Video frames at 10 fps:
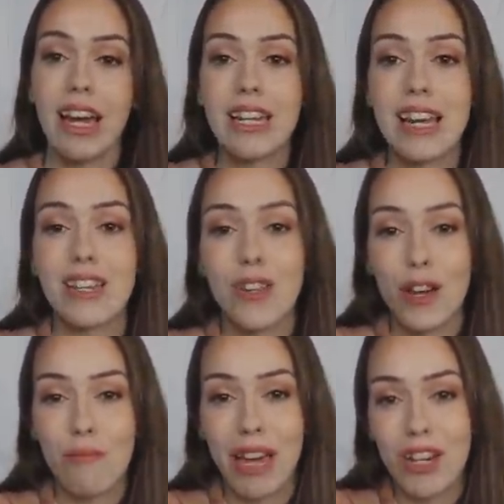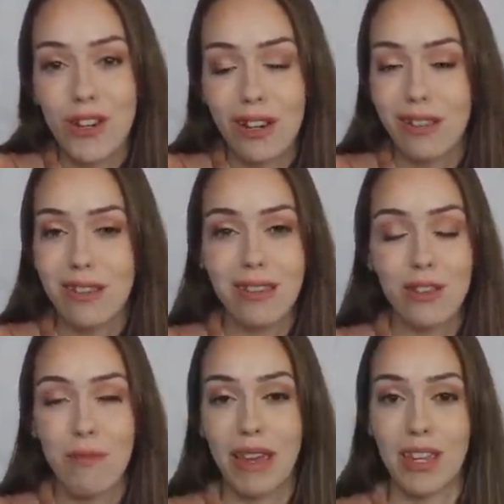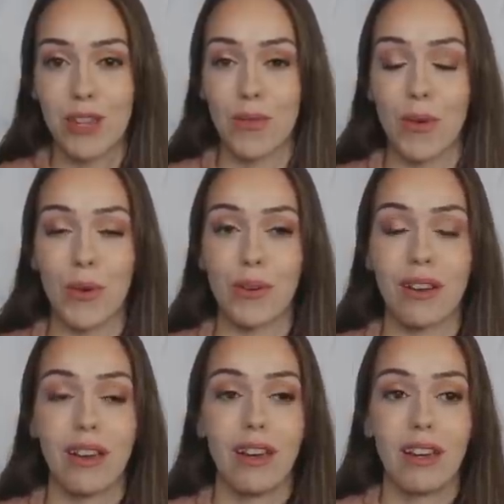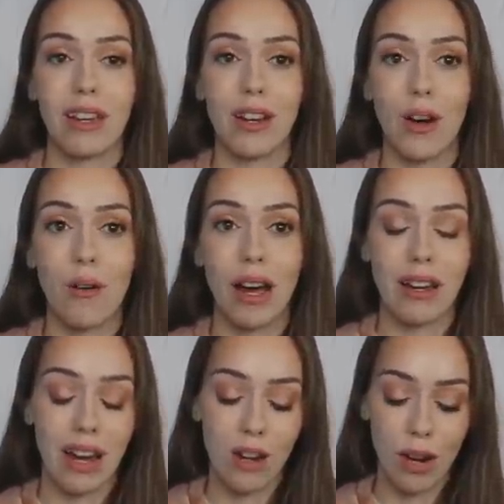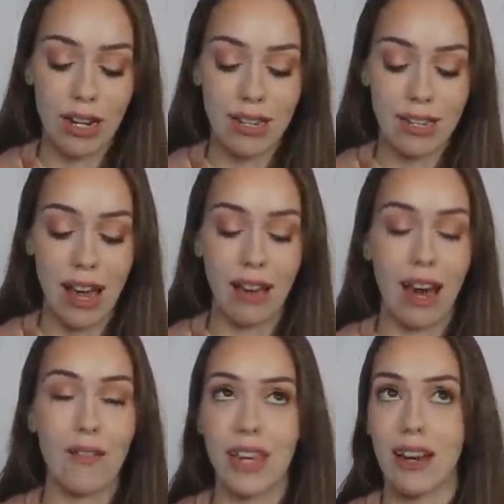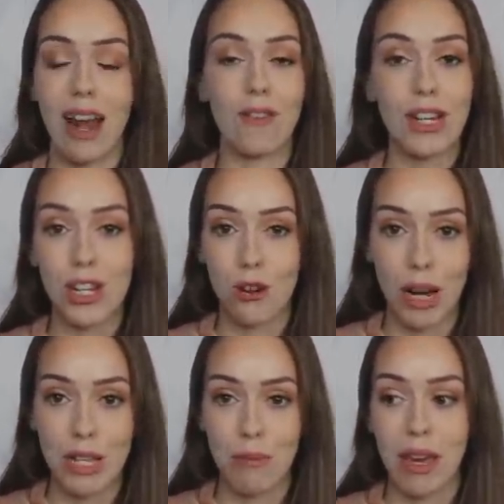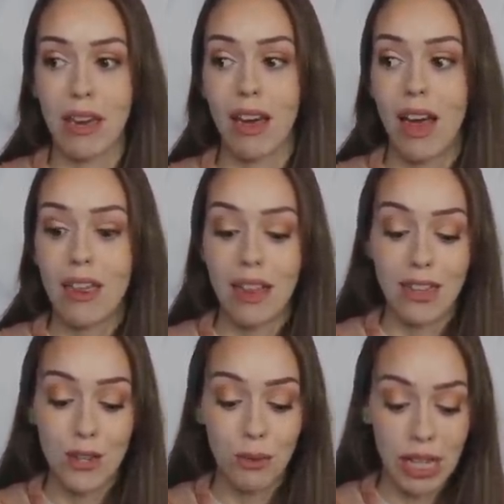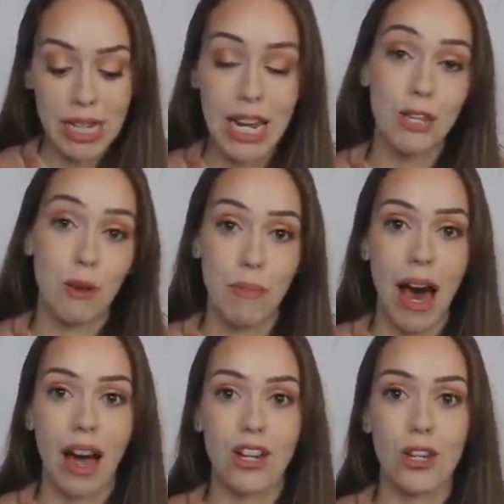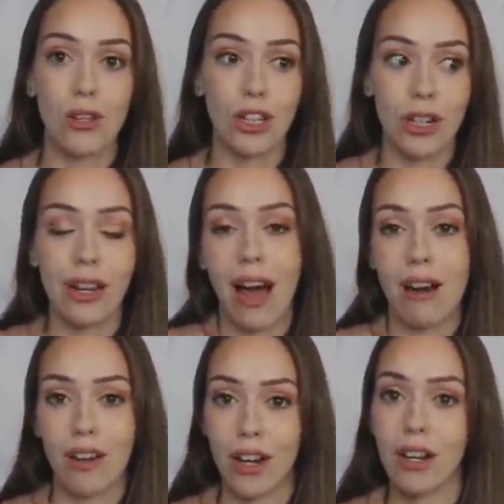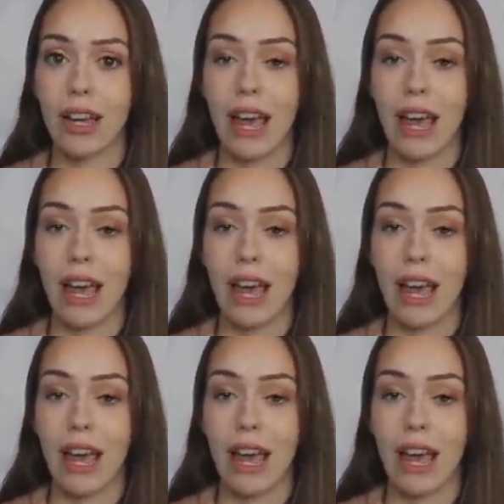And it takes a lot of patience to make this food. You know, I, I know I said, I've said in every single recipe that this really takes me back to learning how to cook